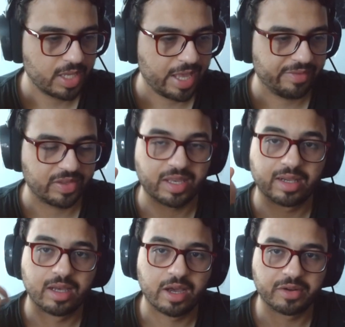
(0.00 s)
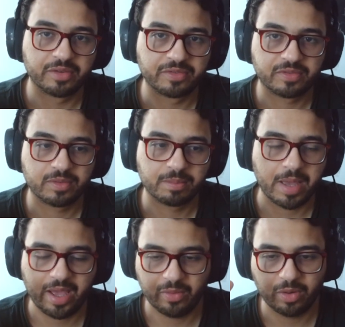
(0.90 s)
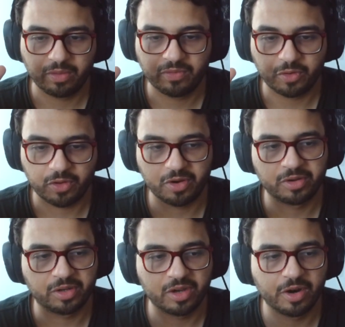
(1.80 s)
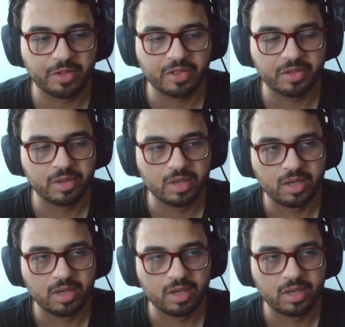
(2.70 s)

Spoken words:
having a lot of power for certain cards.